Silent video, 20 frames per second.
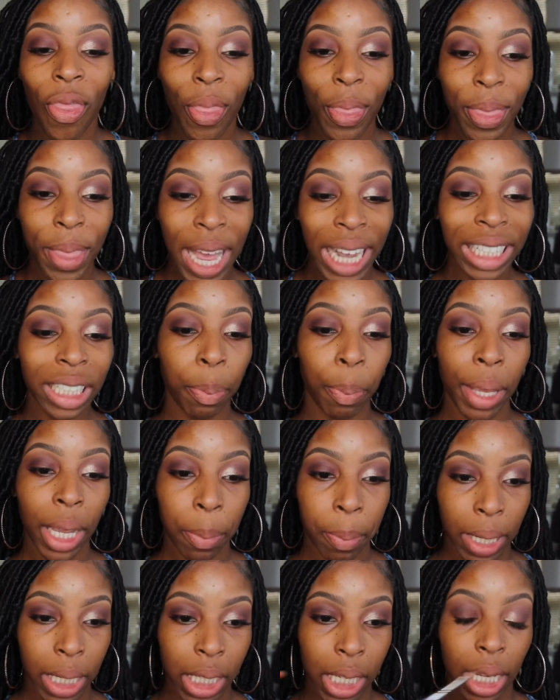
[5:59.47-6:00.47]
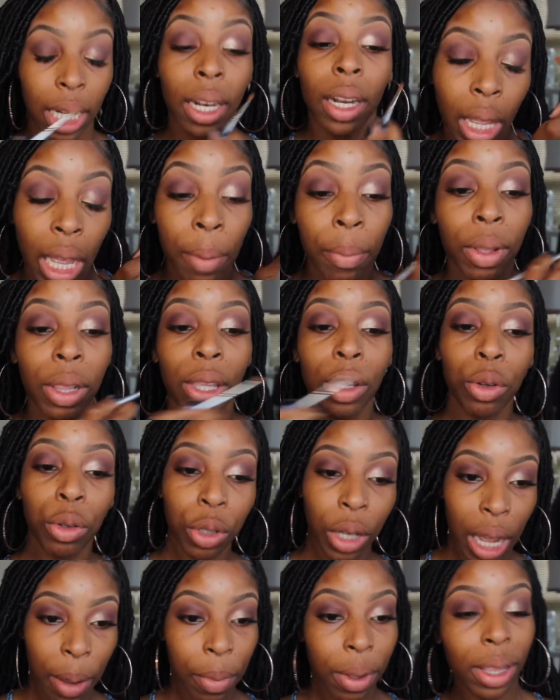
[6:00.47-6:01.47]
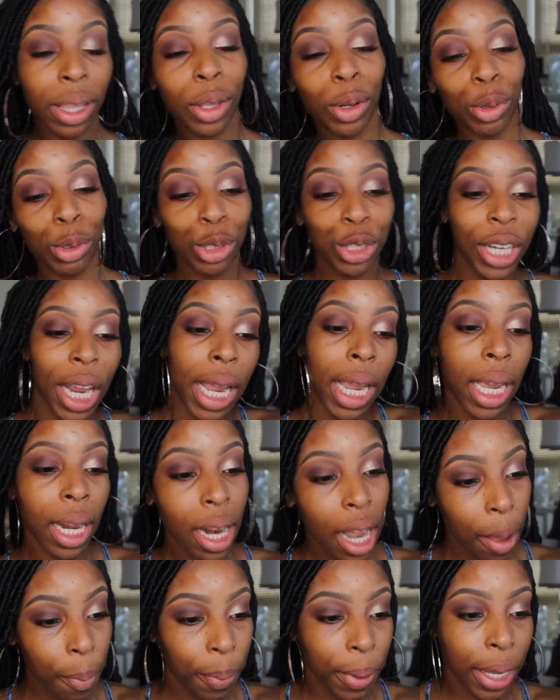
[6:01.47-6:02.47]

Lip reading: That's pigmented. I'm a little shaken up